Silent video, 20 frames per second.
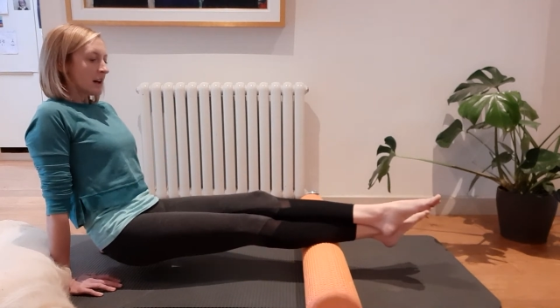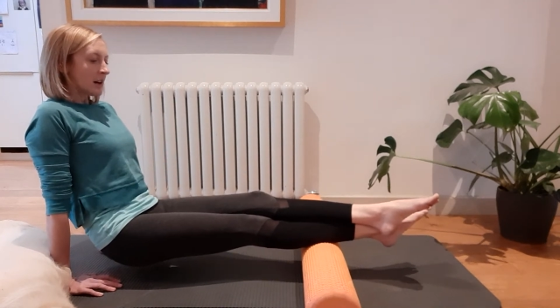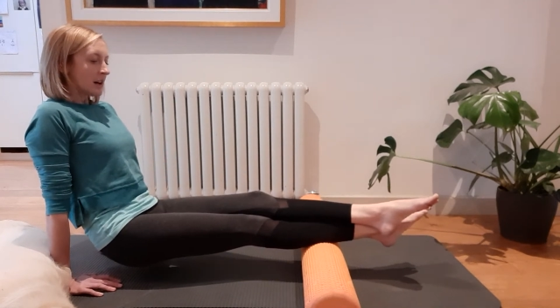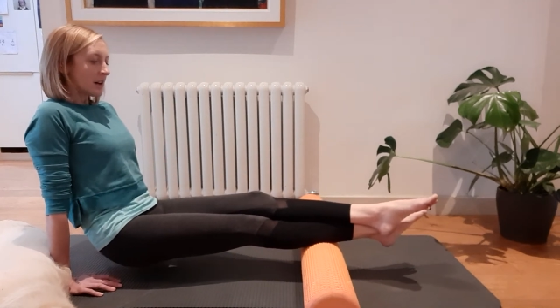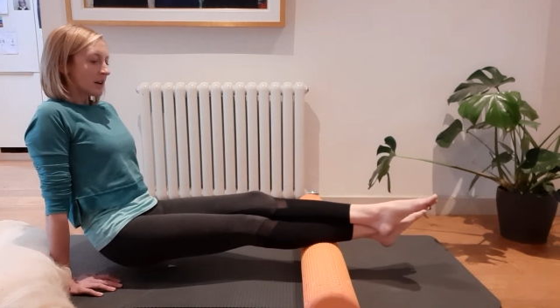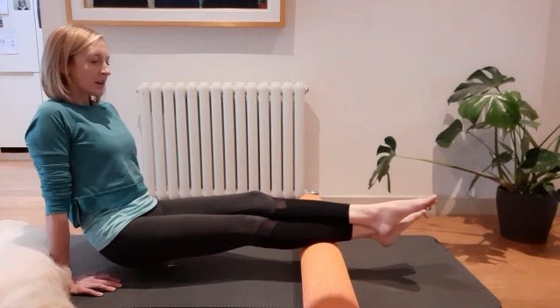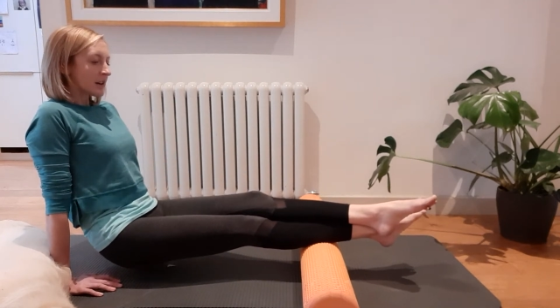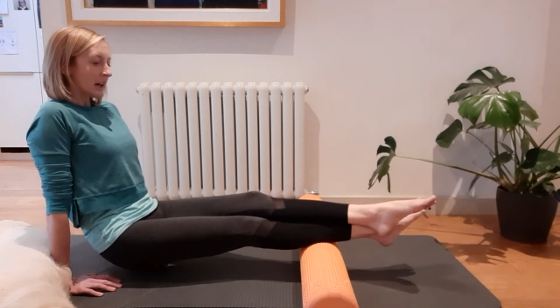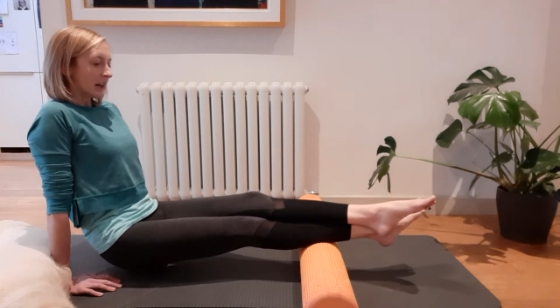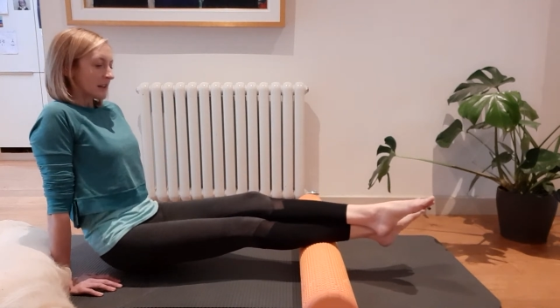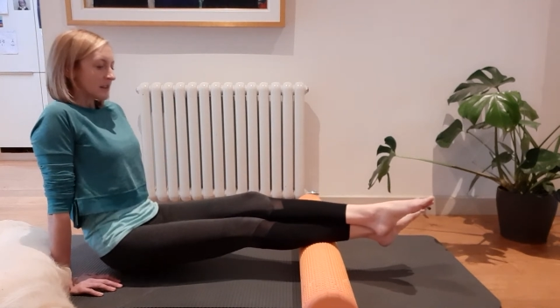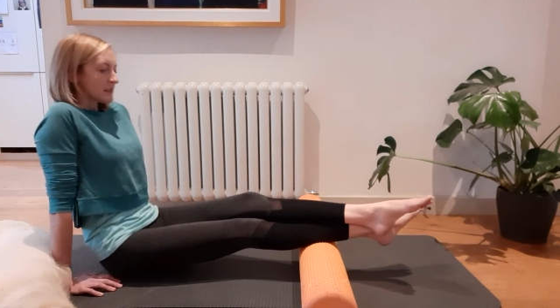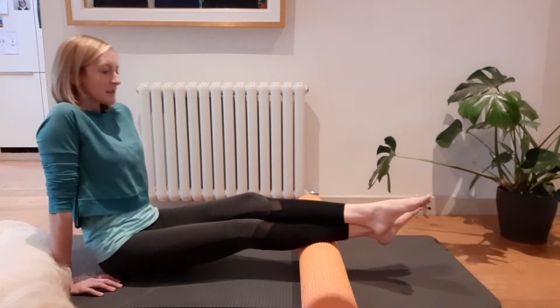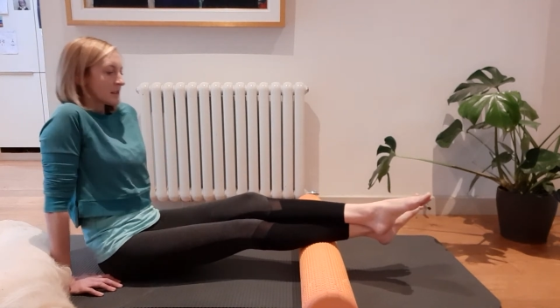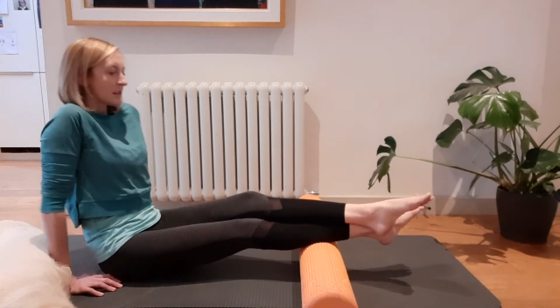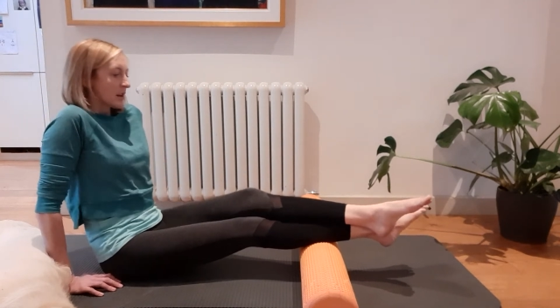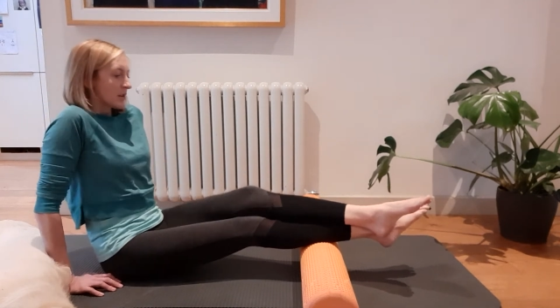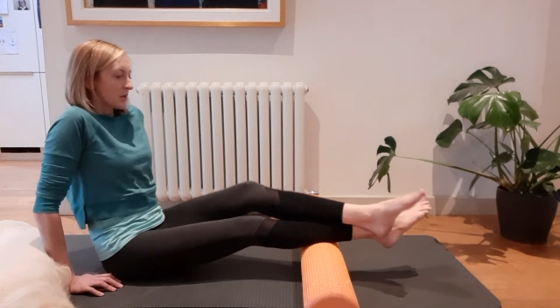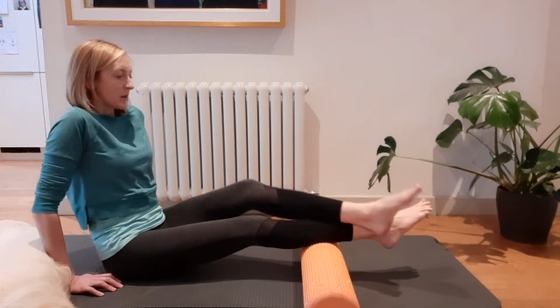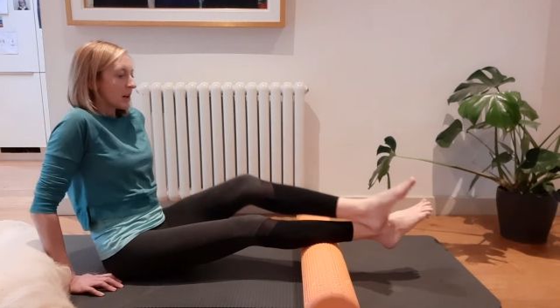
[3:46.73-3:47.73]
Okay,
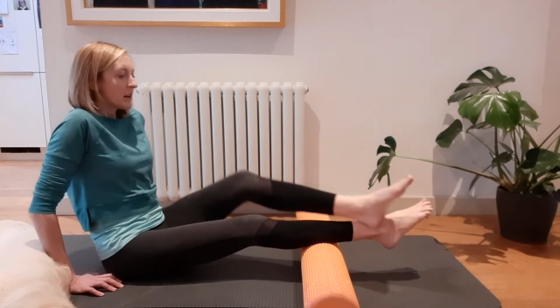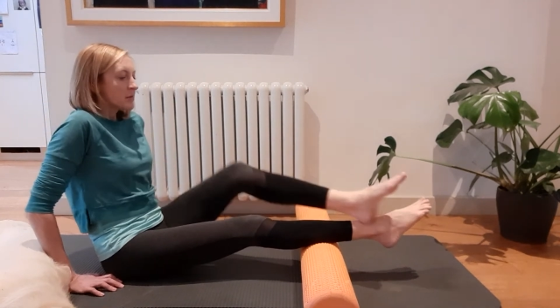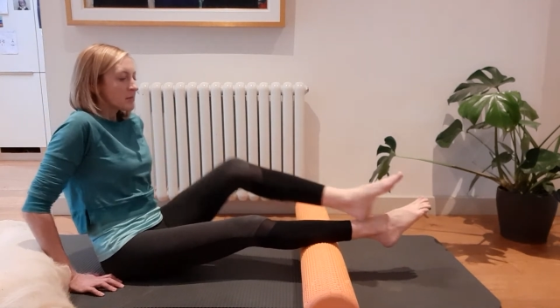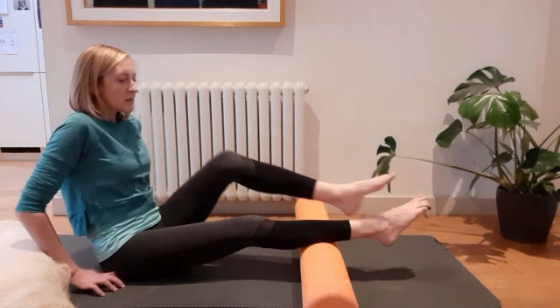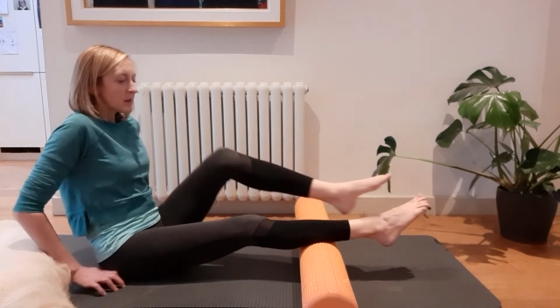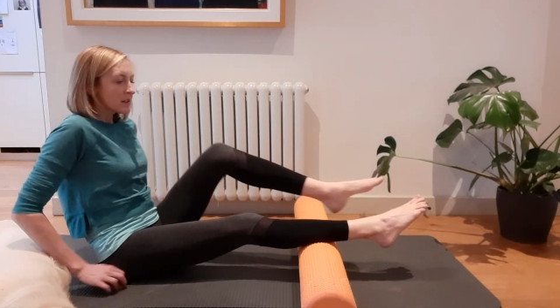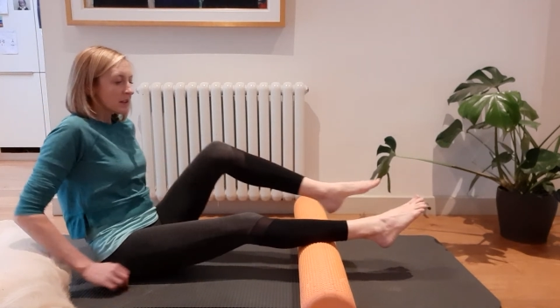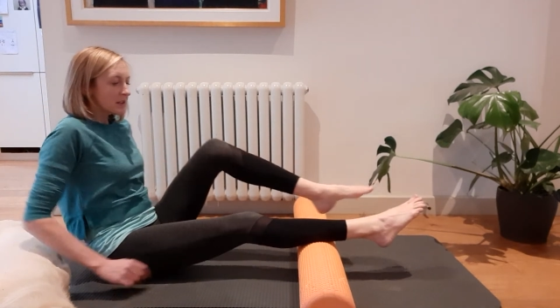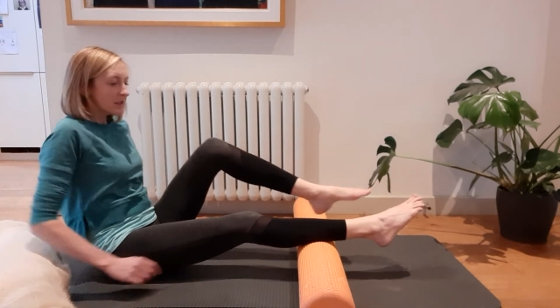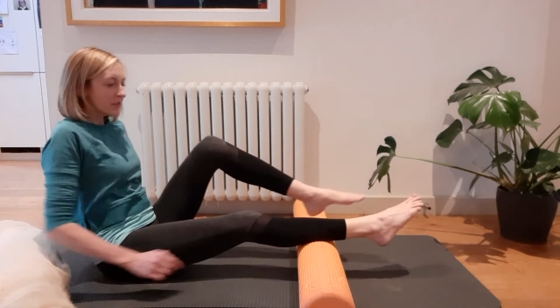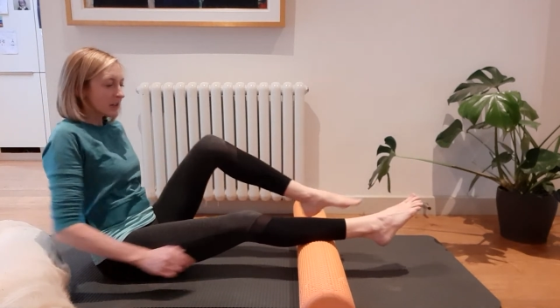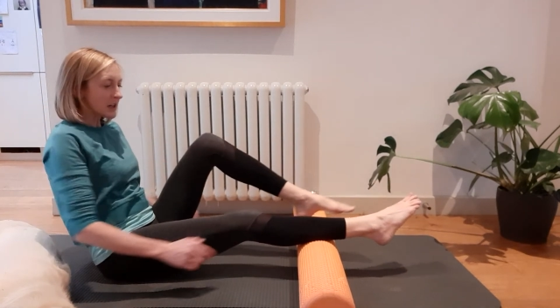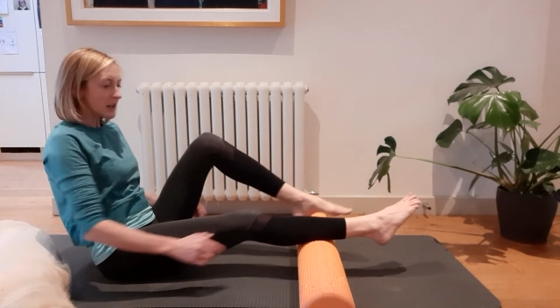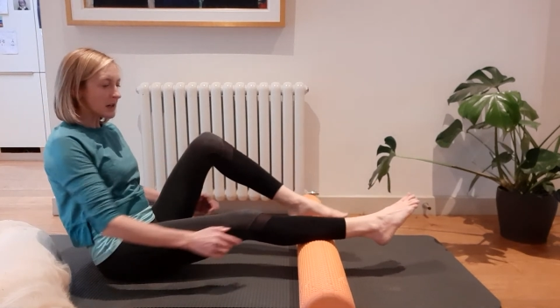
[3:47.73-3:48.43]
so moving